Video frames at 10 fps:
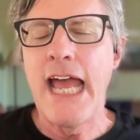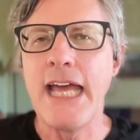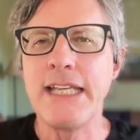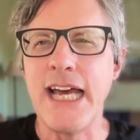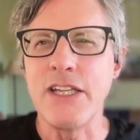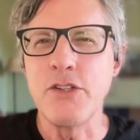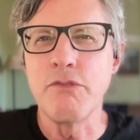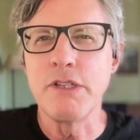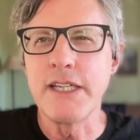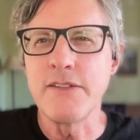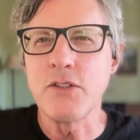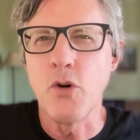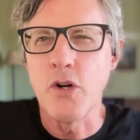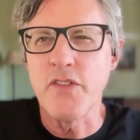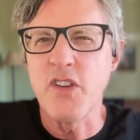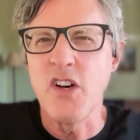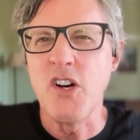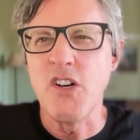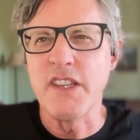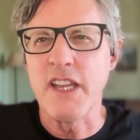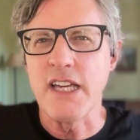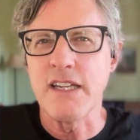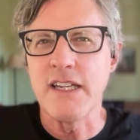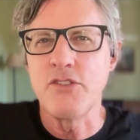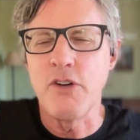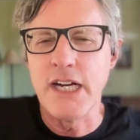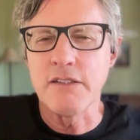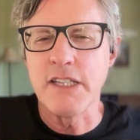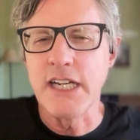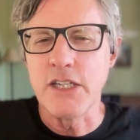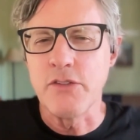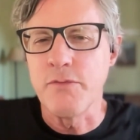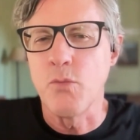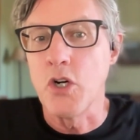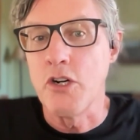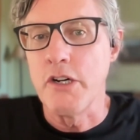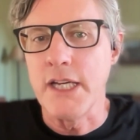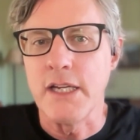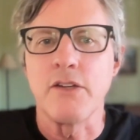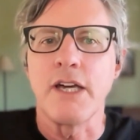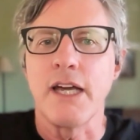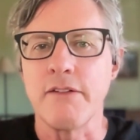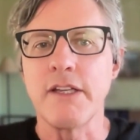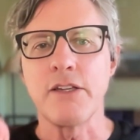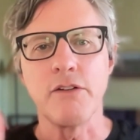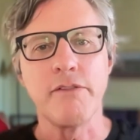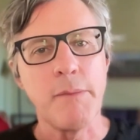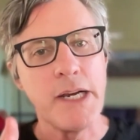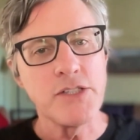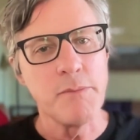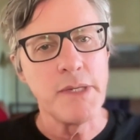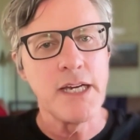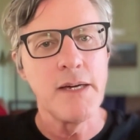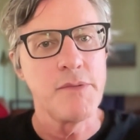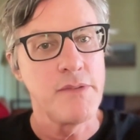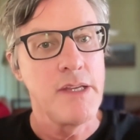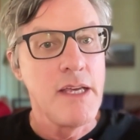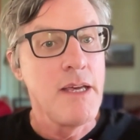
And yet you release cortisol and like adrenaline and you worry and you kind of like your vibration becomes